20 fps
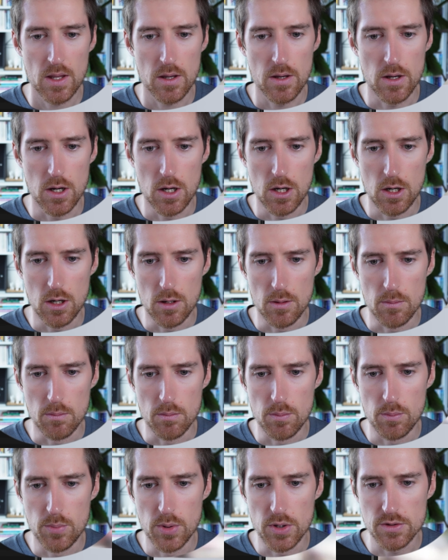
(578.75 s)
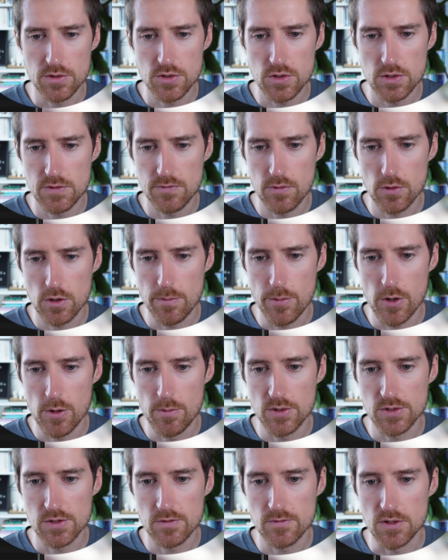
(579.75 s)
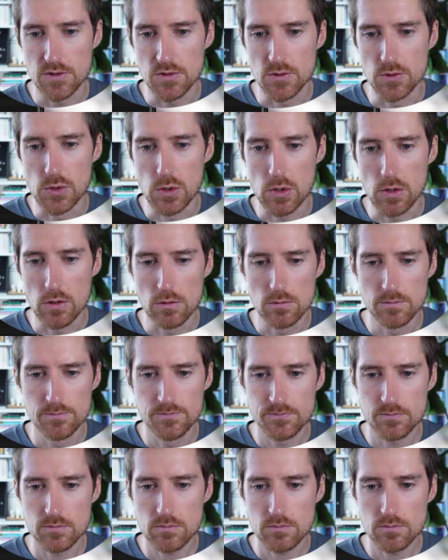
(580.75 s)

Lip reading: But just for the purpose of the tutorial,